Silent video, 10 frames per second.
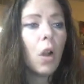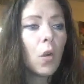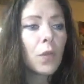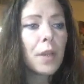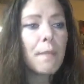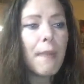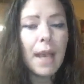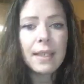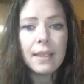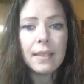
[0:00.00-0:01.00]
over the
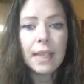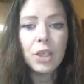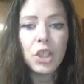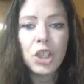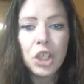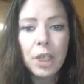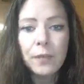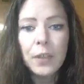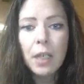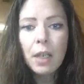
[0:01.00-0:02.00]
masses and
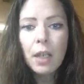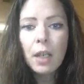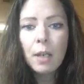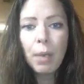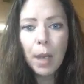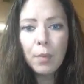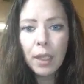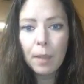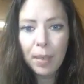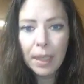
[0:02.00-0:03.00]
shift
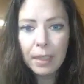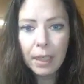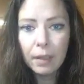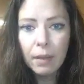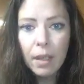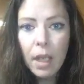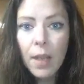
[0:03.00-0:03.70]
public opinion.